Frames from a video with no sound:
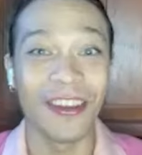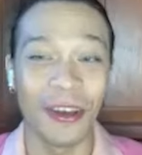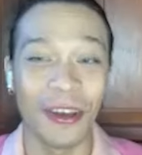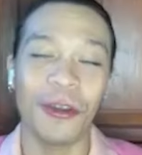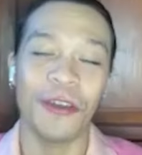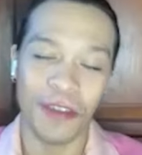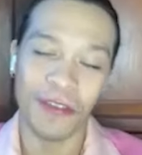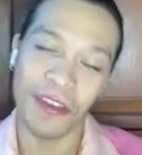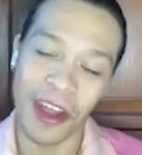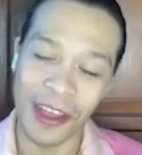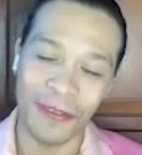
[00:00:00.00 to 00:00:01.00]
That's all. Because you have the
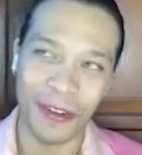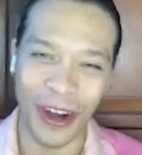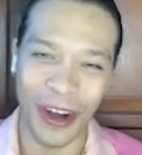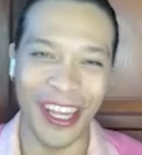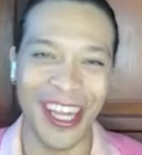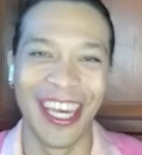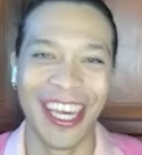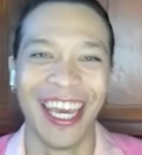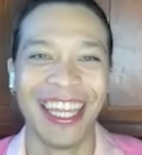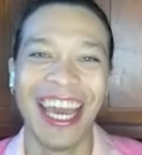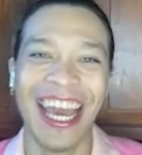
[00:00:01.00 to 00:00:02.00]
funds, of course.
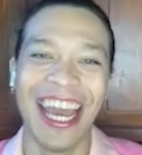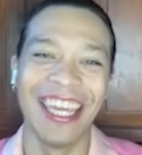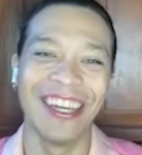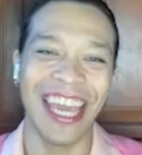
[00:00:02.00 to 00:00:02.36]
Yeah.